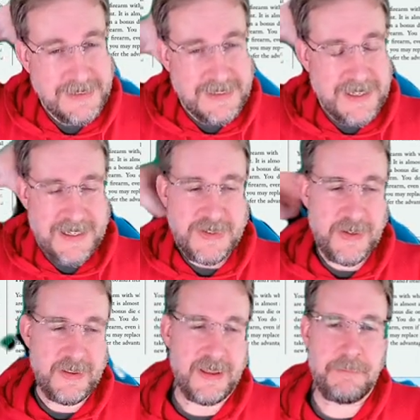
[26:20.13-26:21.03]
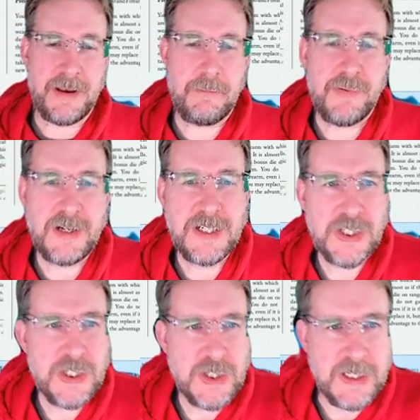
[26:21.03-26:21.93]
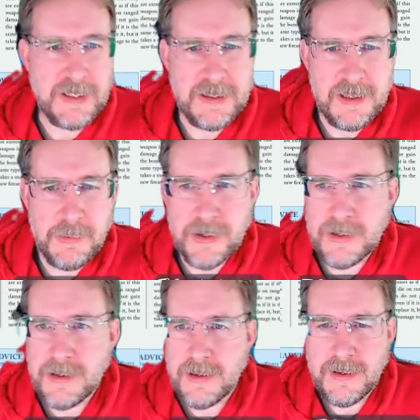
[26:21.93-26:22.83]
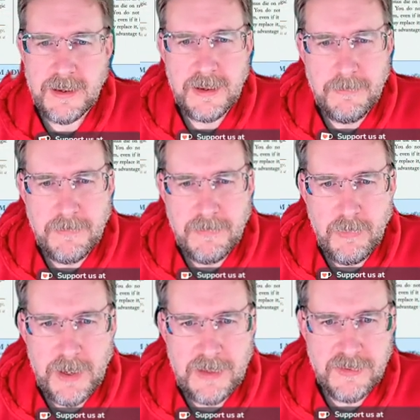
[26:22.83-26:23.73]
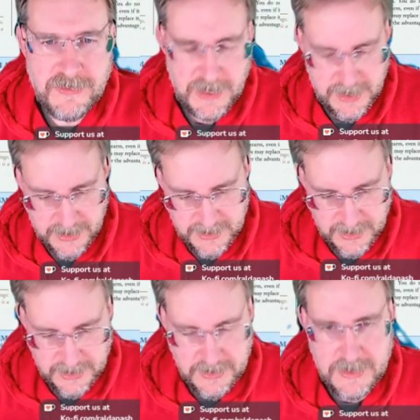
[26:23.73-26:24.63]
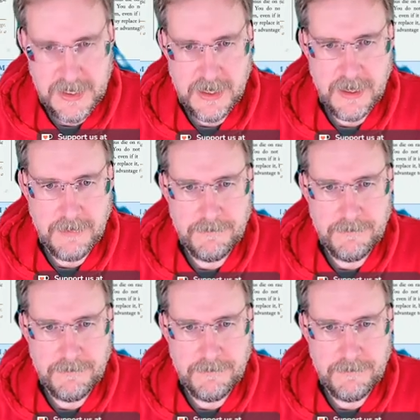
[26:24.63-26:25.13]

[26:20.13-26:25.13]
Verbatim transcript: Can't show you that, but I'm pretty sure that there were um, ways of targeting and attacking.